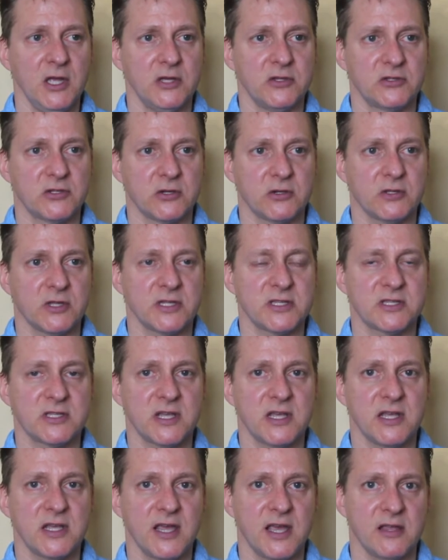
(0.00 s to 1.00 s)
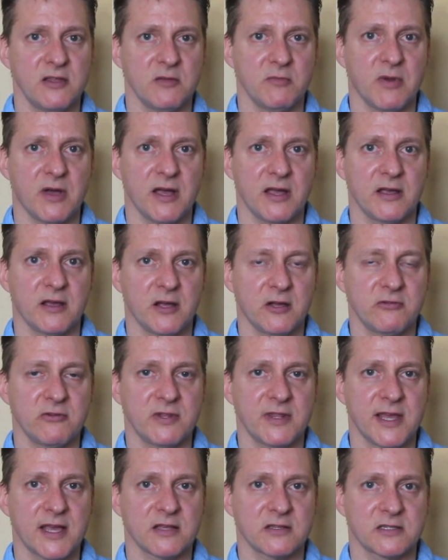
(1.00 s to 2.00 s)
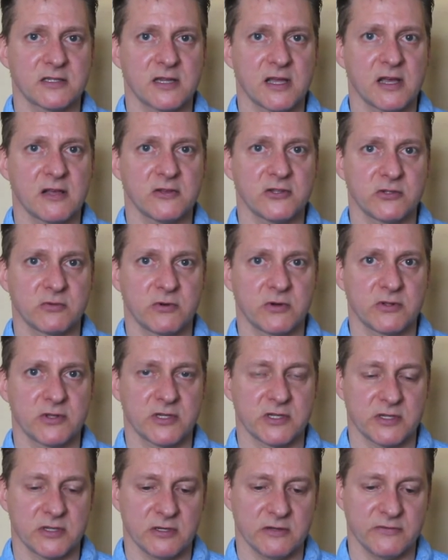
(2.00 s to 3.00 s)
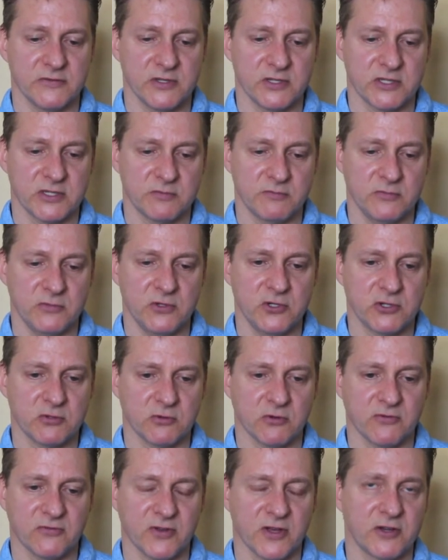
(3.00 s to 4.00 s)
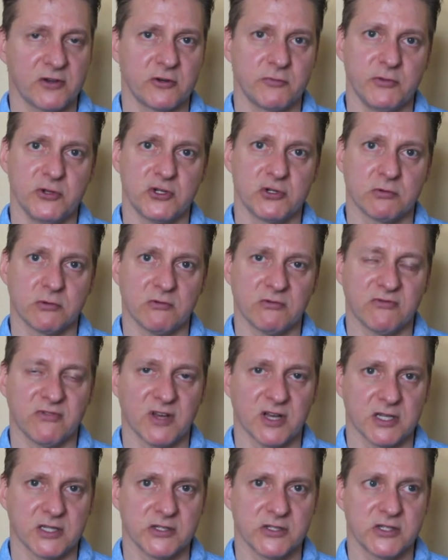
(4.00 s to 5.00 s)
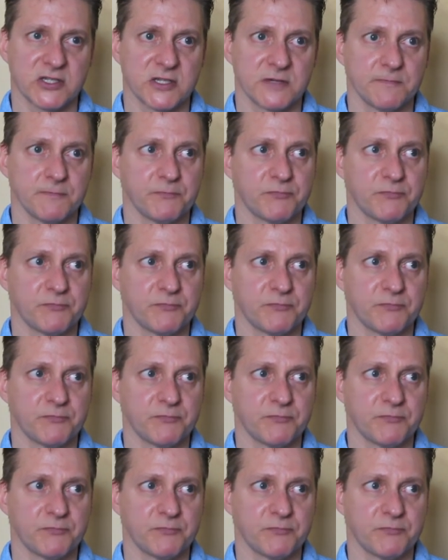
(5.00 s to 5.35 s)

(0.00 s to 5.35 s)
So let's say, again, you buy $100,000 worth of this mutual fund or mutual funds,